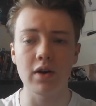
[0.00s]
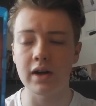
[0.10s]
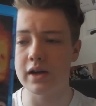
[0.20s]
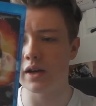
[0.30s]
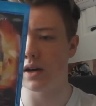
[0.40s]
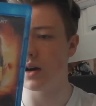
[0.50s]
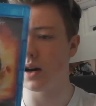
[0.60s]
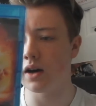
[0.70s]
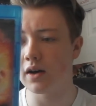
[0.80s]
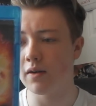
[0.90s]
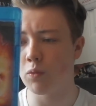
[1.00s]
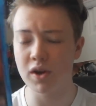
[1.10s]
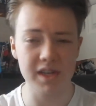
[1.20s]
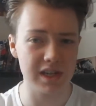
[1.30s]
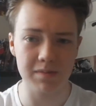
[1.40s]
it.
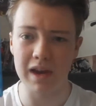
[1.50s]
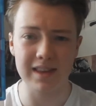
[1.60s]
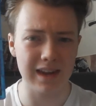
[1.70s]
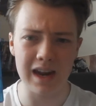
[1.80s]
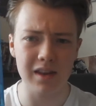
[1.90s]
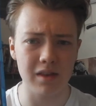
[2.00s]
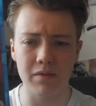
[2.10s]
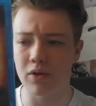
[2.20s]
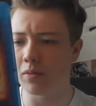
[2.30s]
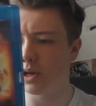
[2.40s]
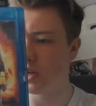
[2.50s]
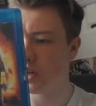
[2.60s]
Wasn't expecting anything from it,